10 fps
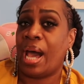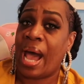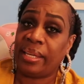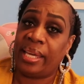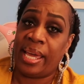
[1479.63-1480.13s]

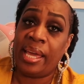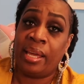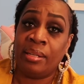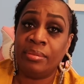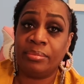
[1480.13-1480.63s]
I
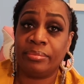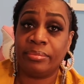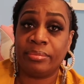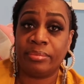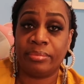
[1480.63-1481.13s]
can.
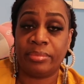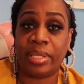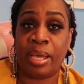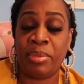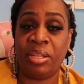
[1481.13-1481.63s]

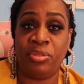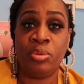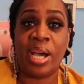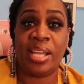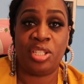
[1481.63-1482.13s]
I mean, if you
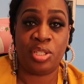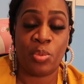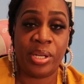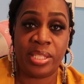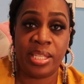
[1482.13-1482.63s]
guys just
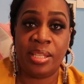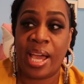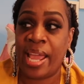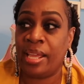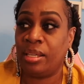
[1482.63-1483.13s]
want to see
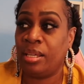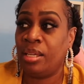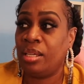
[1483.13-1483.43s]
like